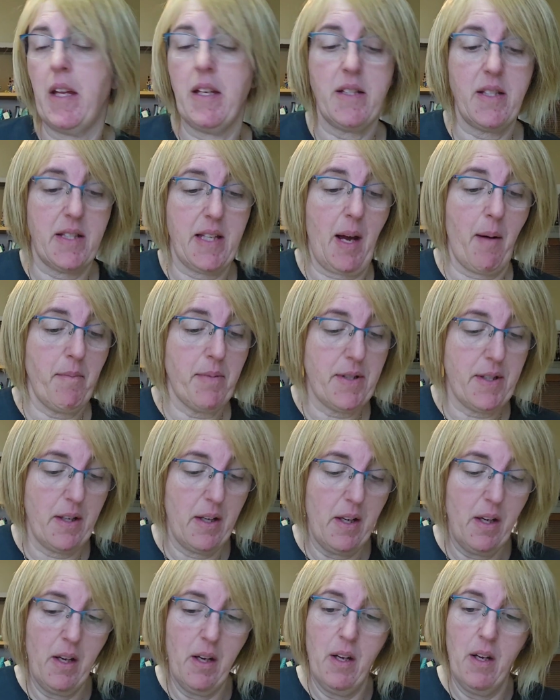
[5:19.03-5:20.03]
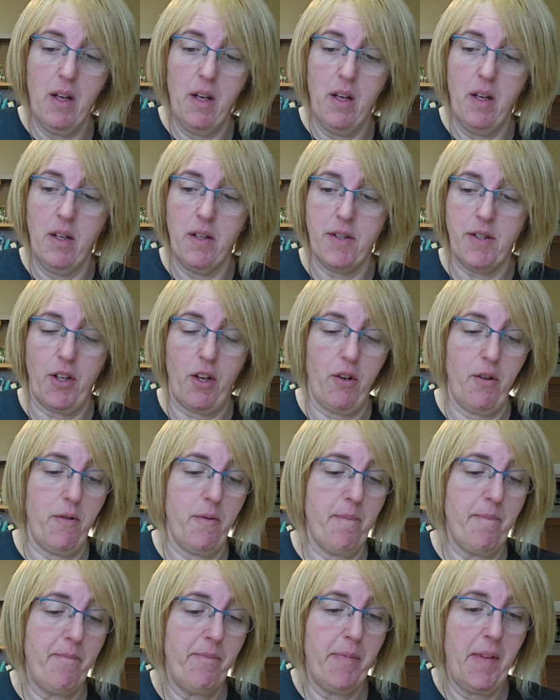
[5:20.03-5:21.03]
tubs. So
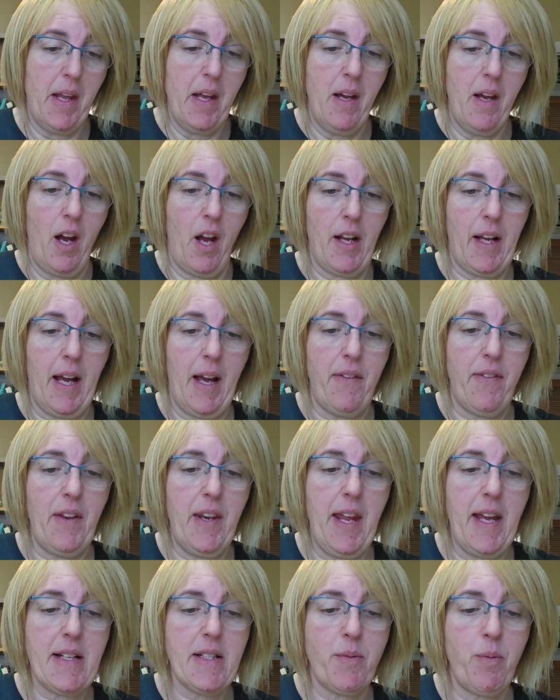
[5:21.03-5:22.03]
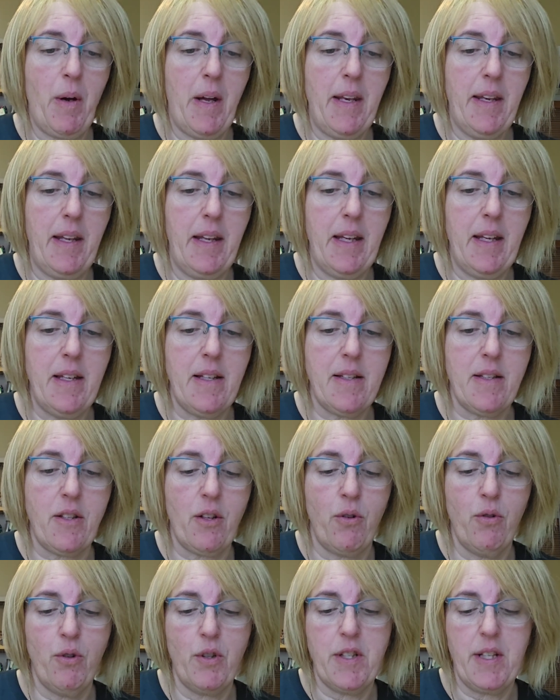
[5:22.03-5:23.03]
okay, the next one is
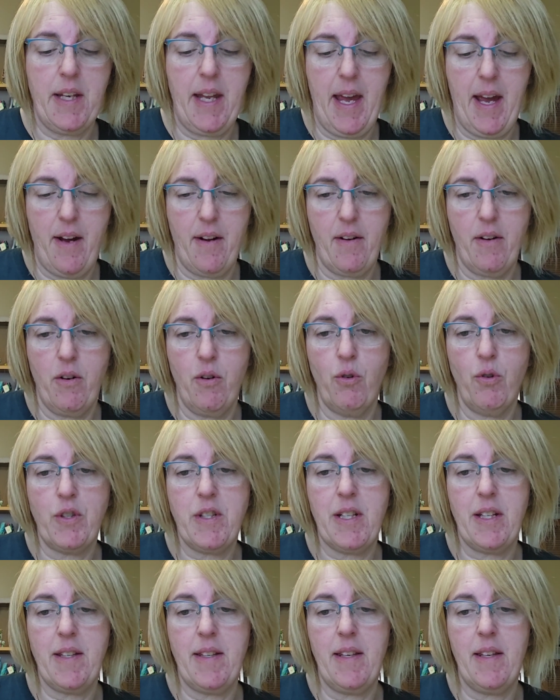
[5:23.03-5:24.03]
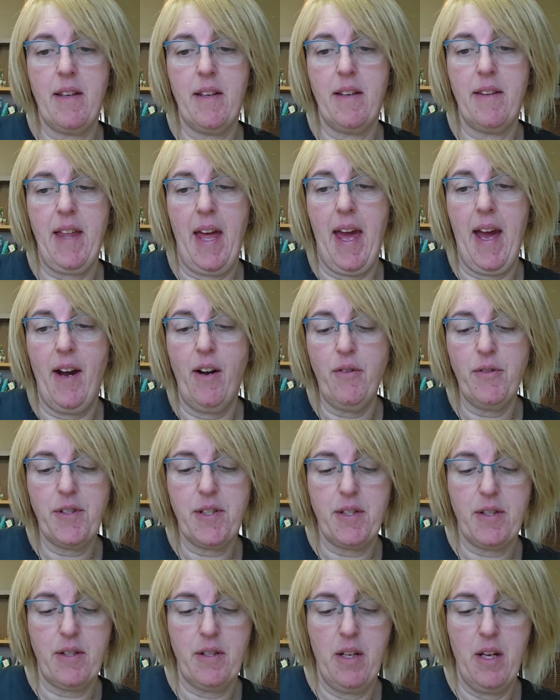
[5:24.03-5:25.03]
the Haunted the
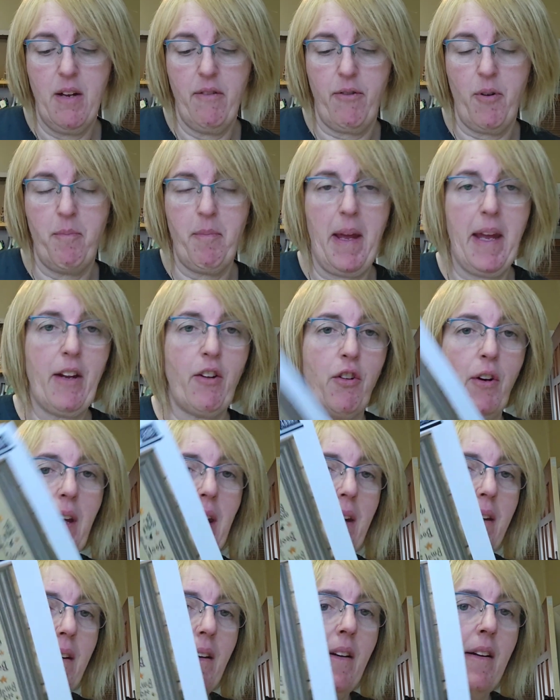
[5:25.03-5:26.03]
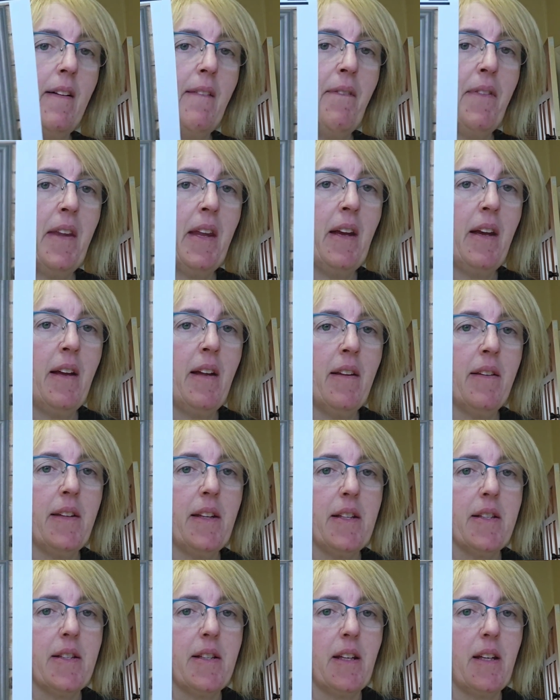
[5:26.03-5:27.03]
House from Bent Creek.
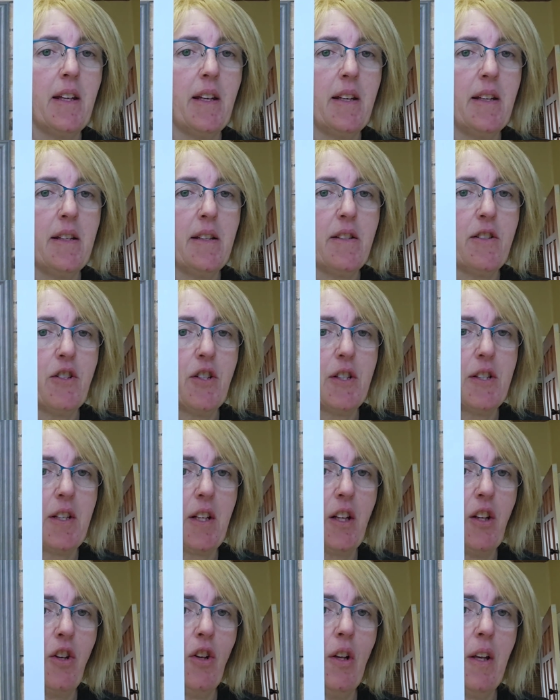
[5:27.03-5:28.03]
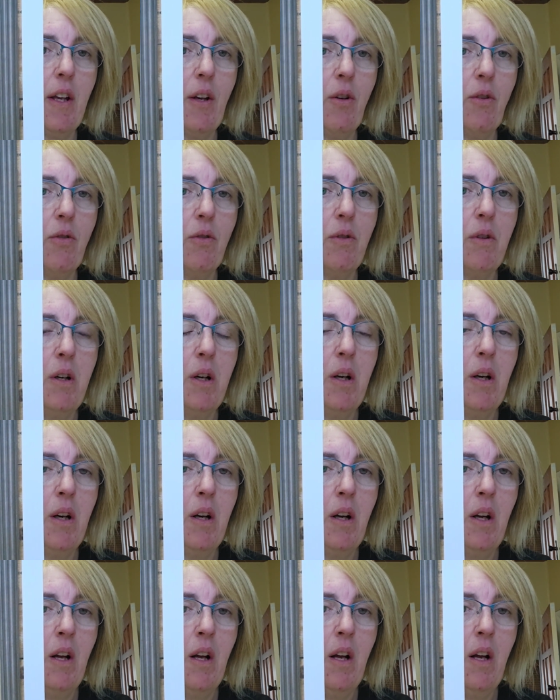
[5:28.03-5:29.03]
This is just a cute little
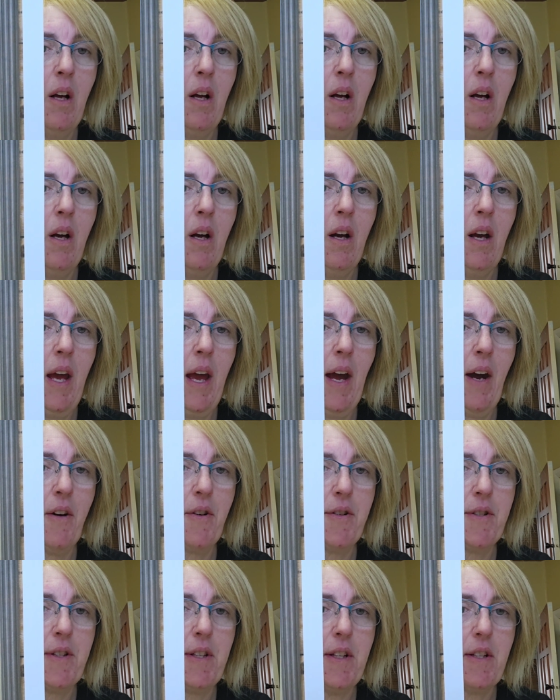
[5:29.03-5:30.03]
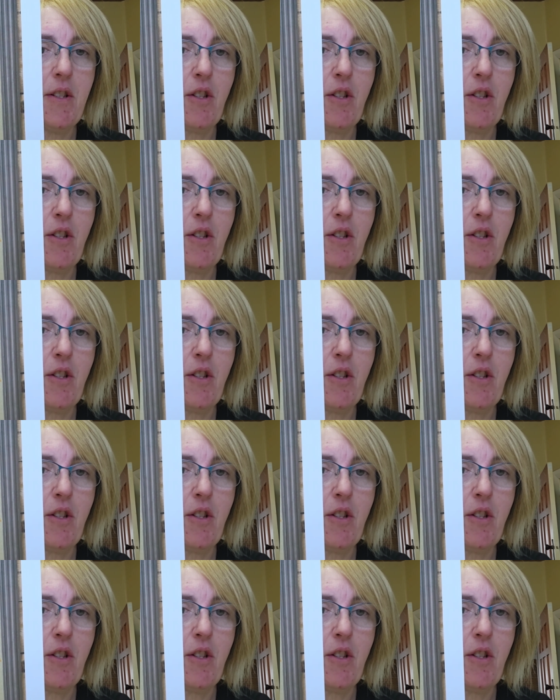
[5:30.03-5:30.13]
house that's